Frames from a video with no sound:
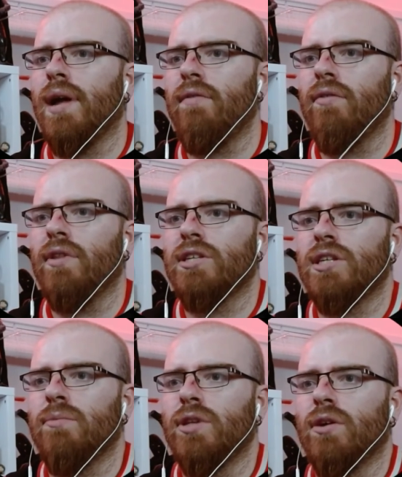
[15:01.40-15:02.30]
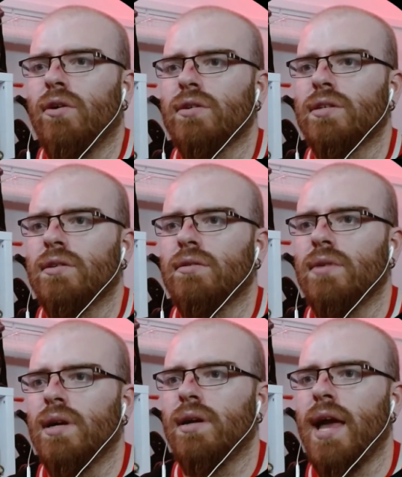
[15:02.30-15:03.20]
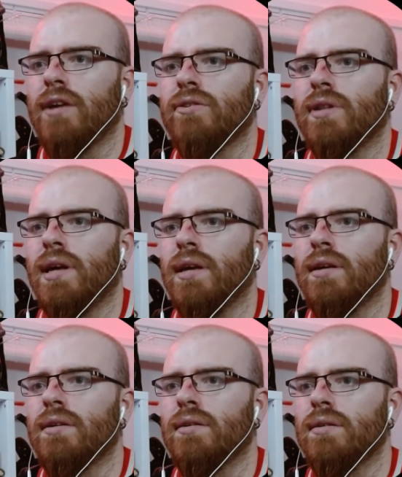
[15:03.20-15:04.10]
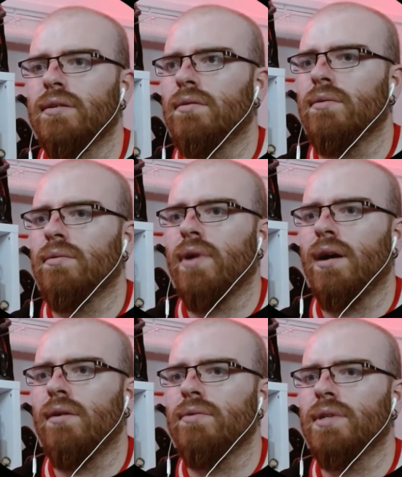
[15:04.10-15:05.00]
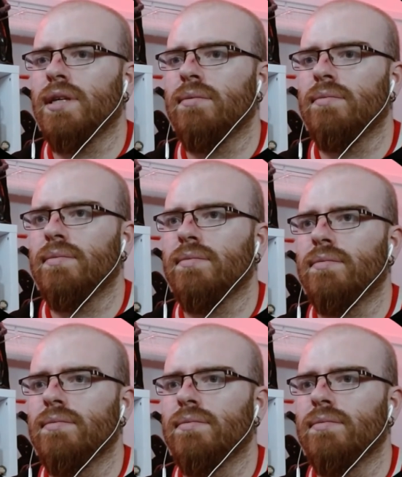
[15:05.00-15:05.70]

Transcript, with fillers: have a relationship with the horse, you know? Actually, like, go around them.